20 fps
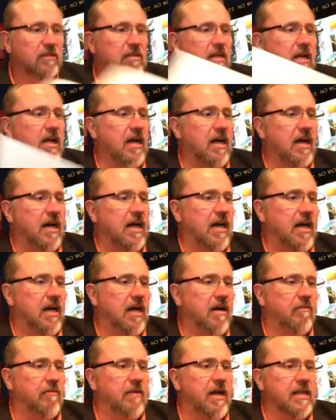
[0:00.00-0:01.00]

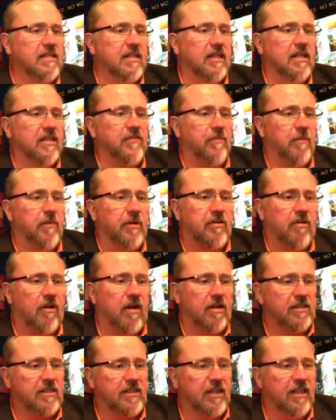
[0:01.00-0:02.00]
Uh, residents from
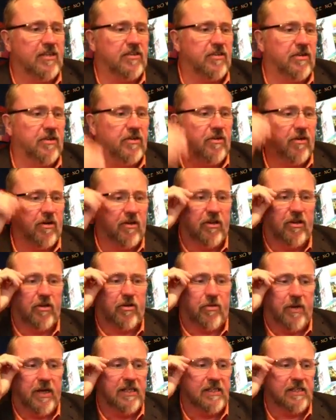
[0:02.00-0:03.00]
across central northern
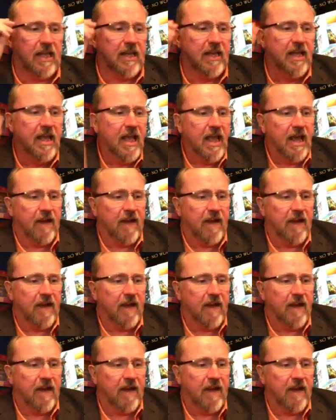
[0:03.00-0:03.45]
Queensland